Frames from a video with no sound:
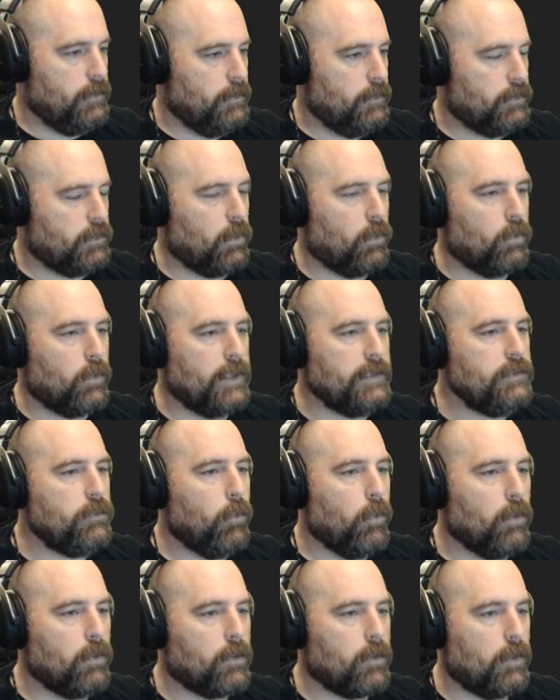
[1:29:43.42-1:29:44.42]
So let's
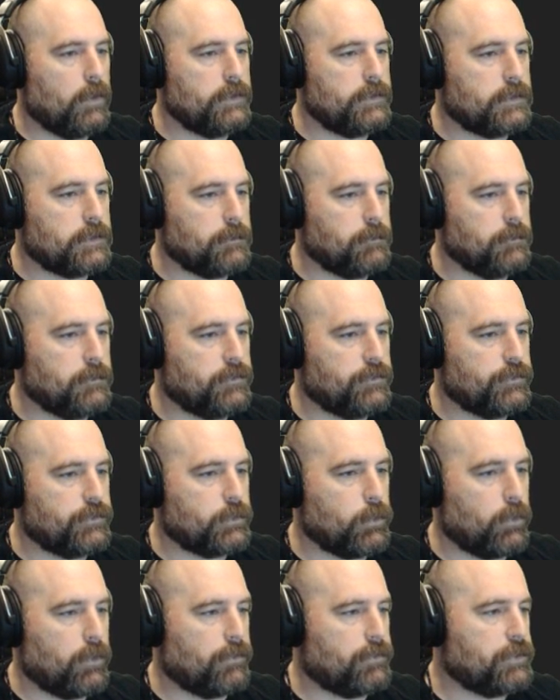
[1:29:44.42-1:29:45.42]
work on some
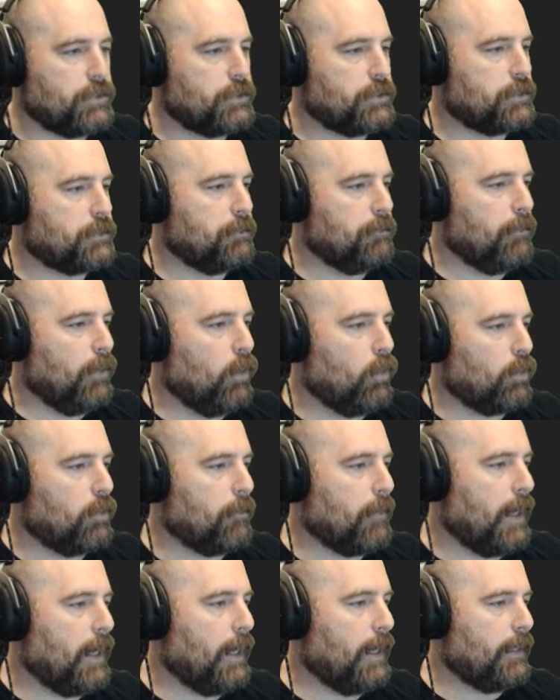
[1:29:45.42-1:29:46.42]
sort of smoke
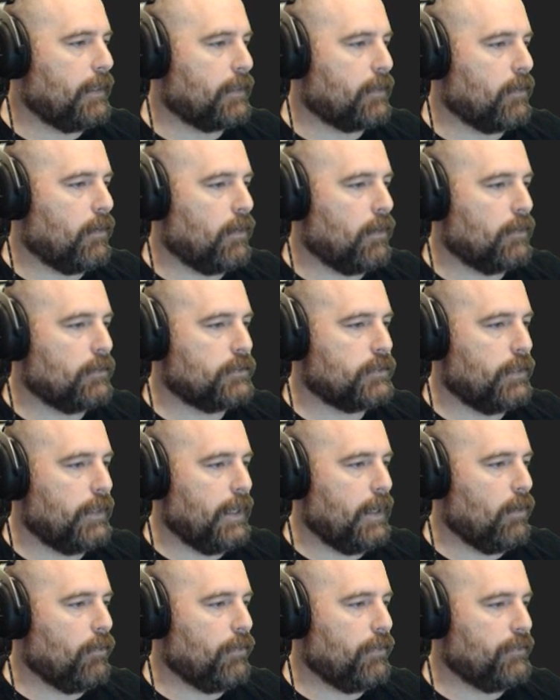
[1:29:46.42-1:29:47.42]
behind the car. So
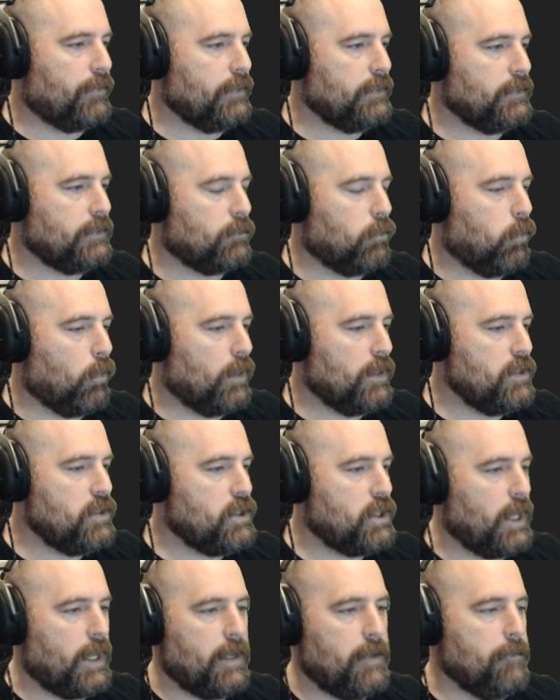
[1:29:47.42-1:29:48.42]
now that this is one
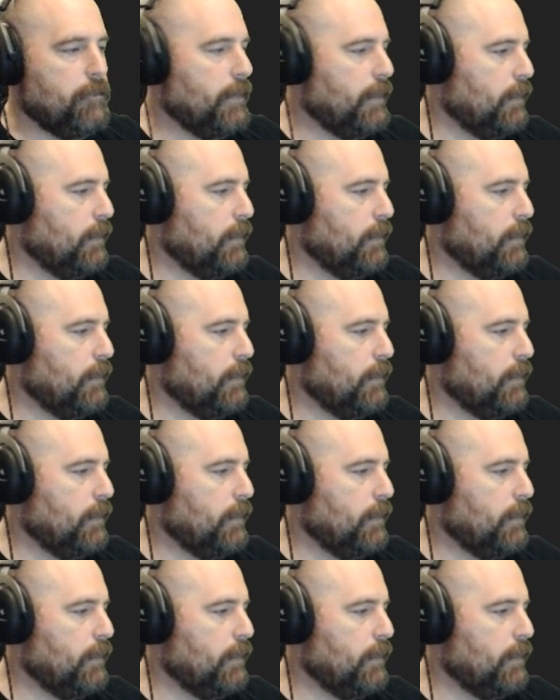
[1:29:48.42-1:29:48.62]
shape,